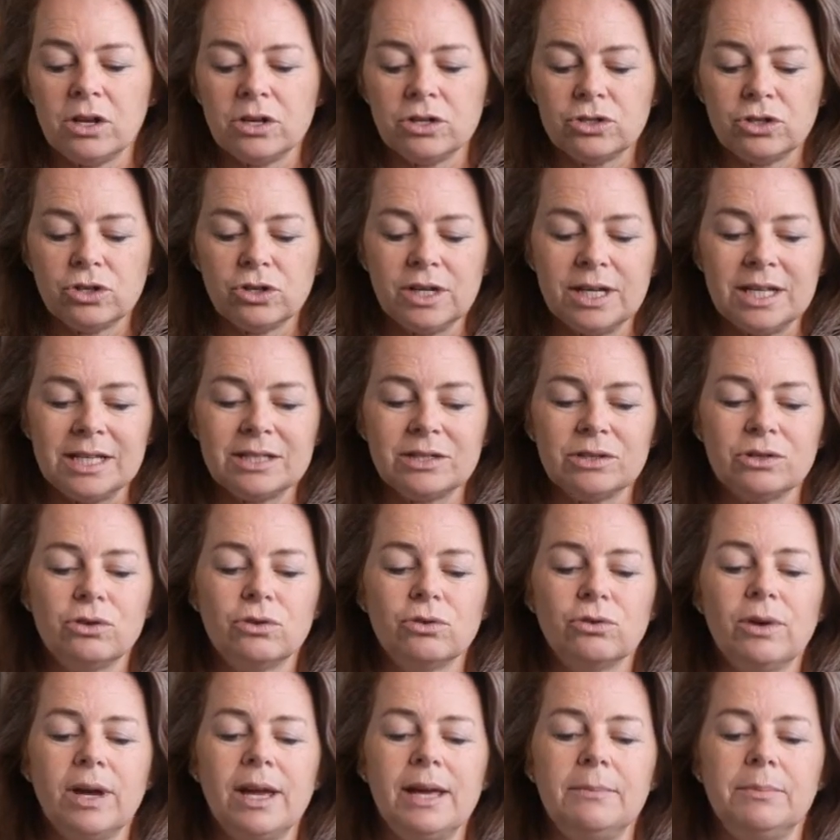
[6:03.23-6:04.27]
Tree is a
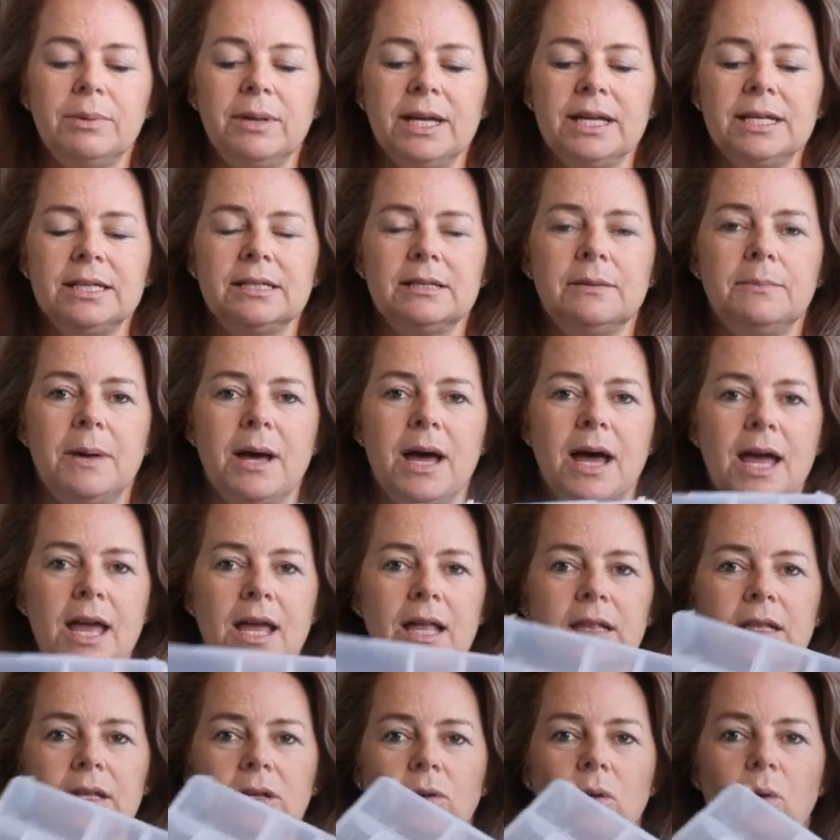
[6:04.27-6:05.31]
great place to buy
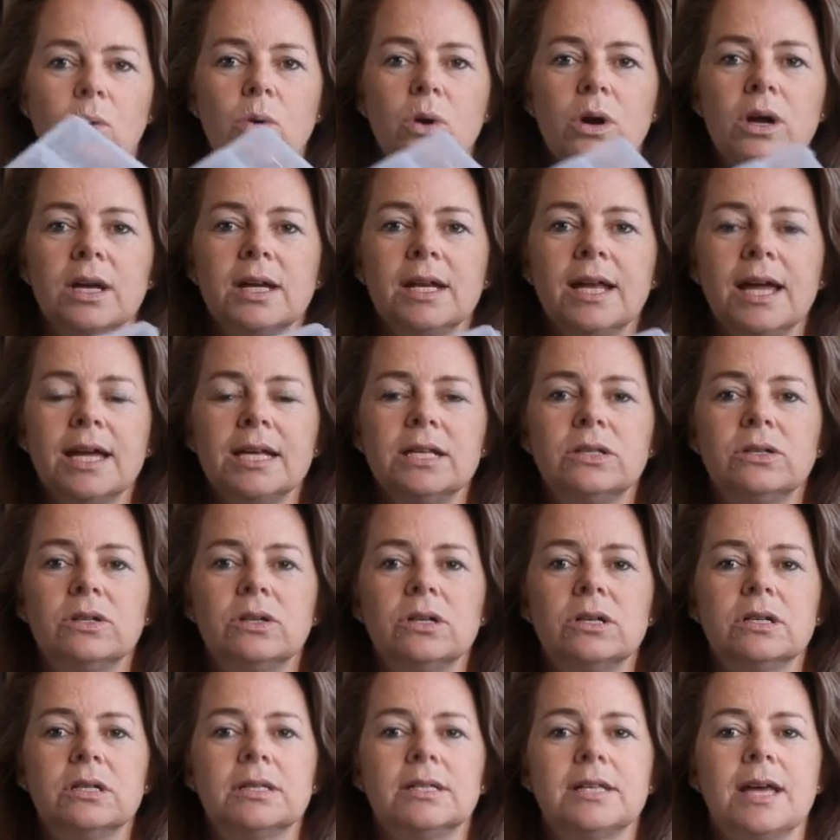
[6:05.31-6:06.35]
little
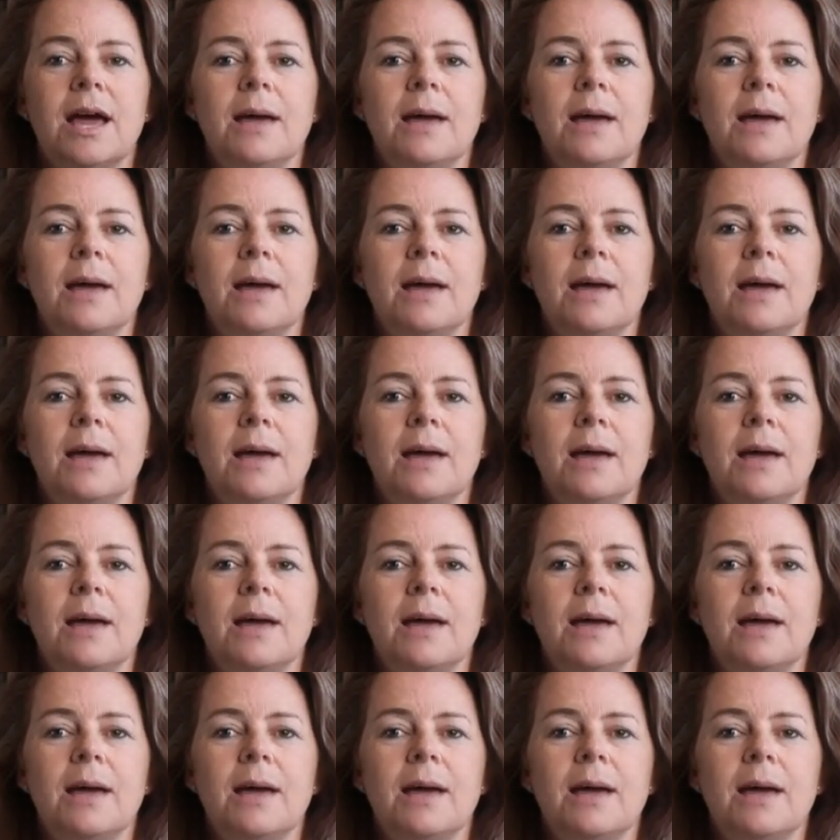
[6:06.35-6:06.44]
organizers.